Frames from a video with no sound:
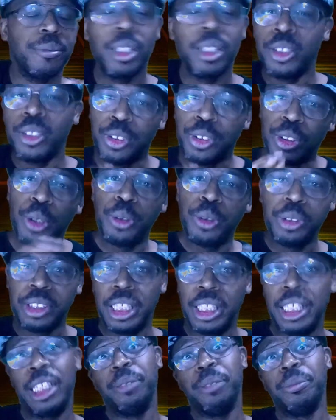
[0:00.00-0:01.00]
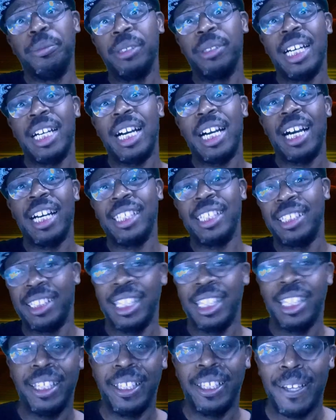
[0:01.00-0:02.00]
Those games, I
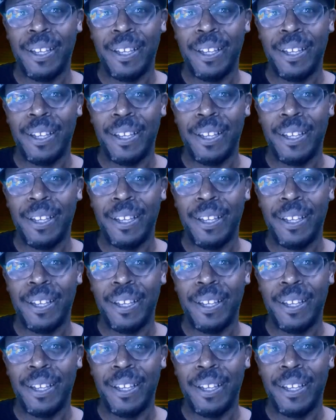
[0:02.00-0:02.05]
say,